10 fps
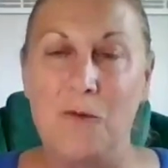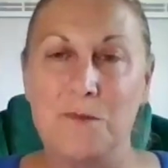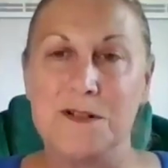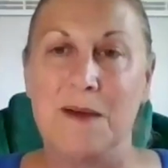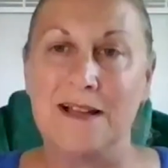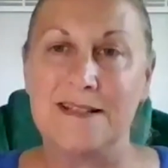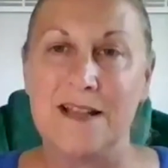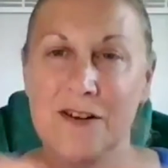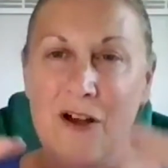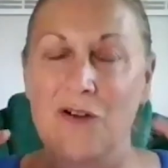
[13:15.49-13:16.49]
optimized
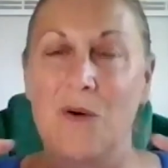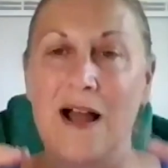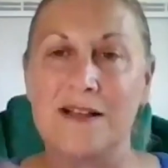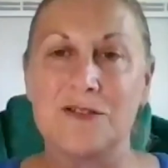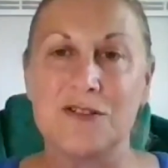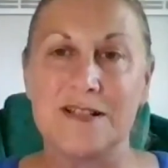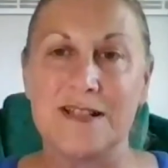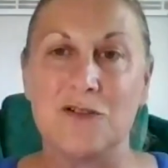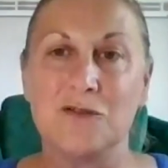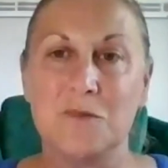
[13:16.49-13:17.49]
and not quite as good as
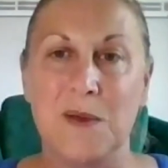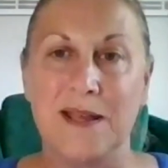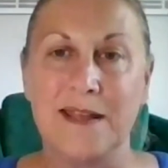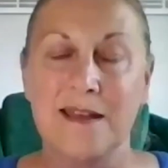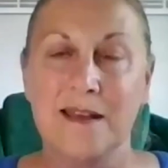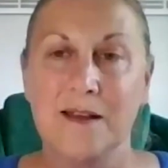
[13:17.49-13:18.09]
it could be,